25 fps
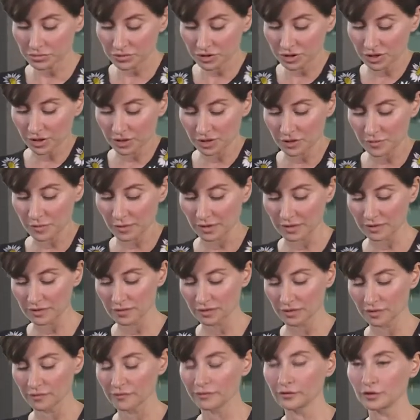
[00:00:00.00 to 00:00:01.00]

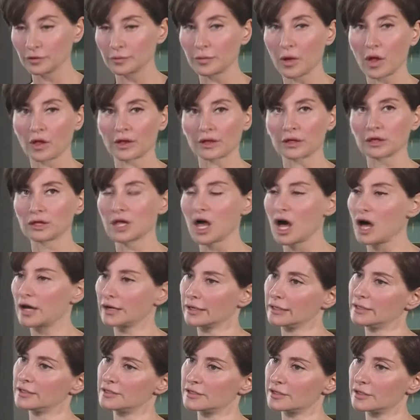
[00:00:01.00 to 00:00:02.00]
judgment in football a
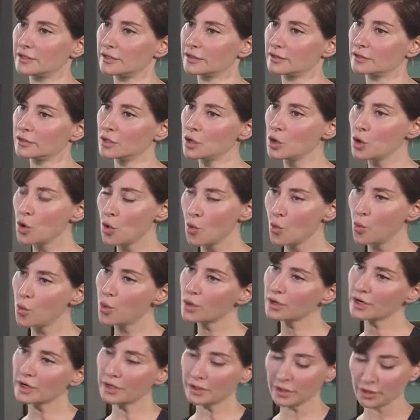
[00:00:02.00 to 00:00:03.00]
lot easier.
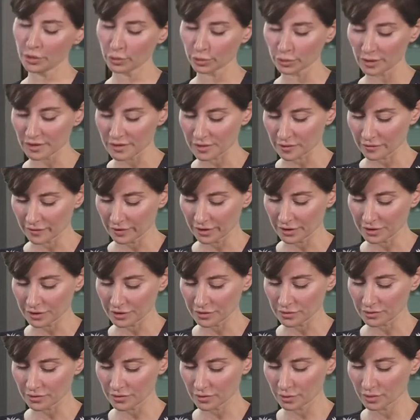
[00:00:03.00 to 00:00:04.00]
What are your
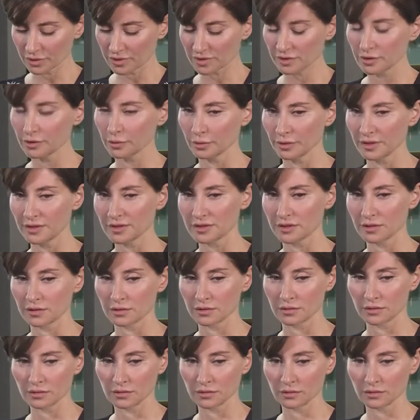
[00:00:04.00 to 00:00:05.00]
reservations? What's the
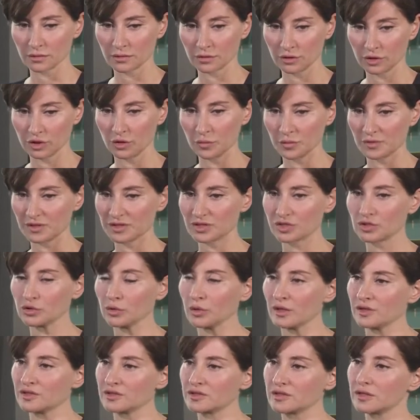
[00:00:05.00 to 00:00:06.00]
reason you
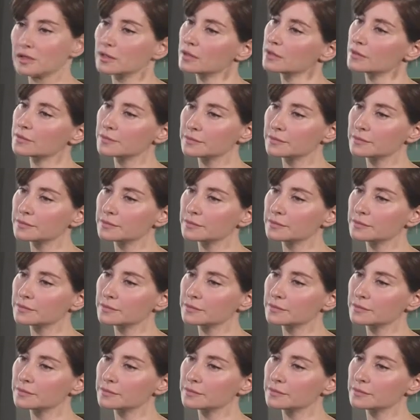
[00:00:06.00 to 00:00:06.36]
mistrust it?